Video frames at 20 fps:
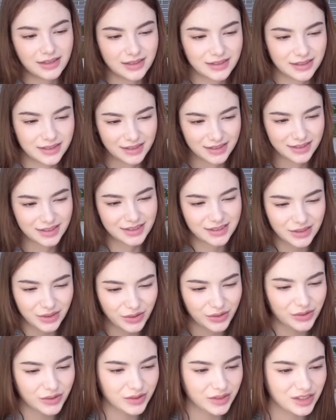it's
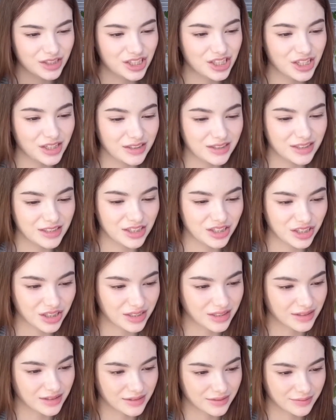so
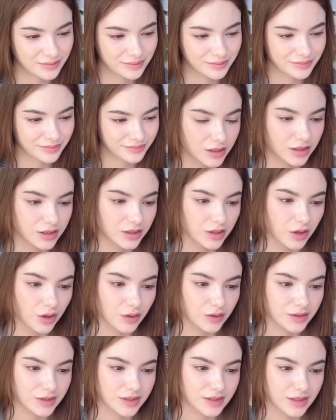challenging. Here
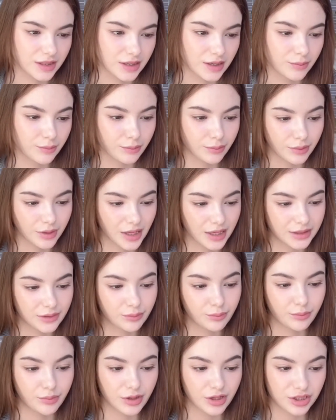also blood
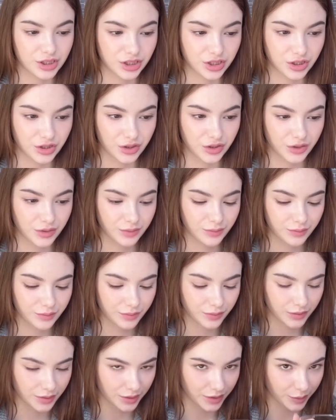pressure.
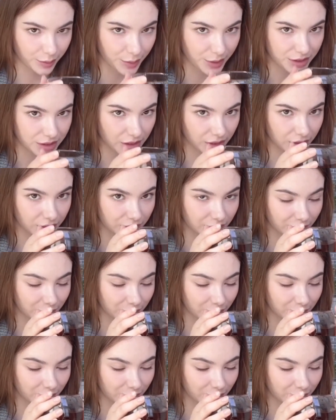Give me a second.